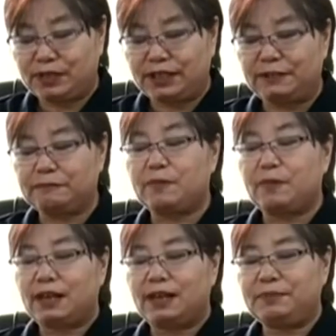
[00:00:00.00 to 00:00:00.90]
porti
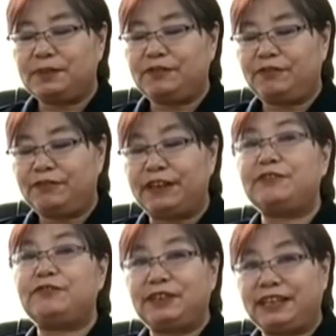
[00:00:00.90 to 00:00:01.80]
apni
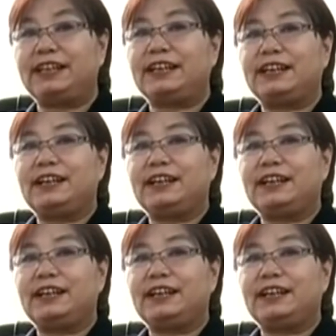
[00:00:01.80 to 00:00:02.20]
faithfully